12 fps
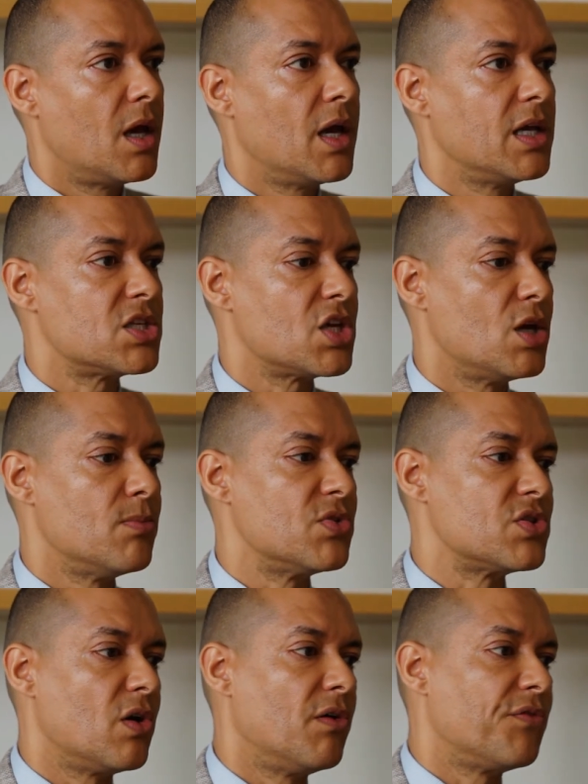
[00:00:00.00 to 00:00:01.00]
in
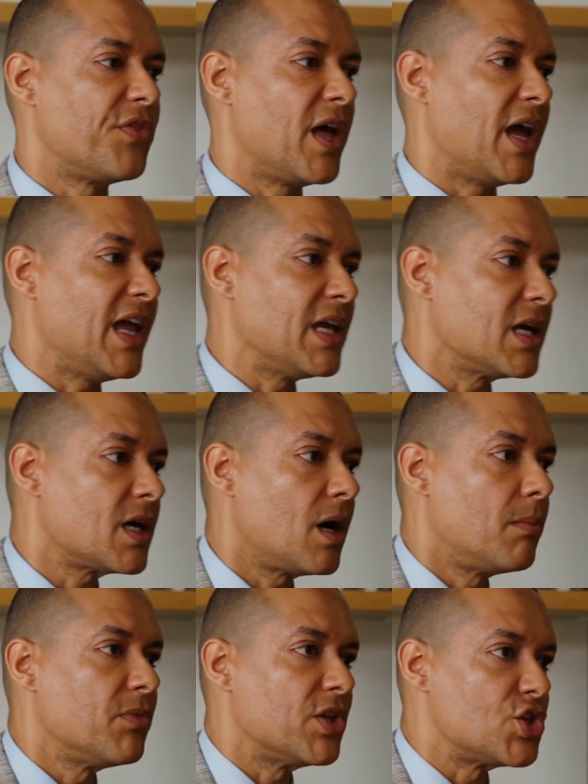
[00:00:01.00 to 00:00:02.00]
terms of their
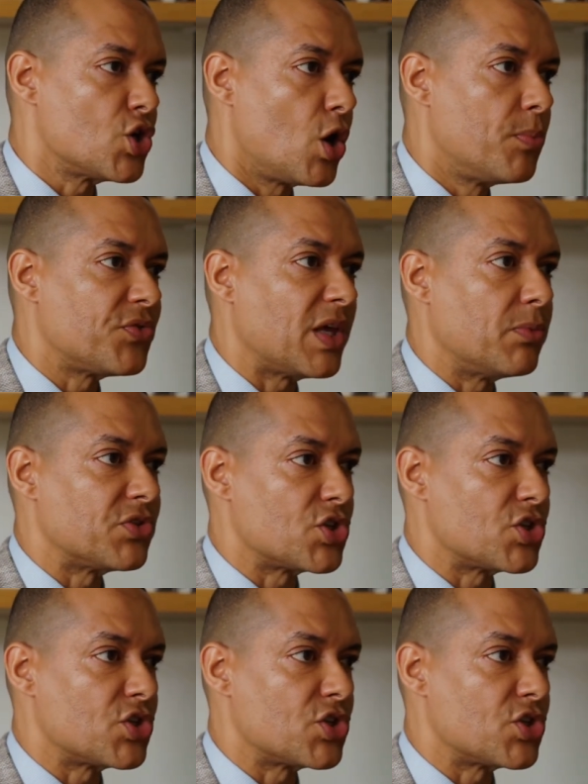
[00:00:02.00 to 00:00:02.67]
income, the jobs, there was a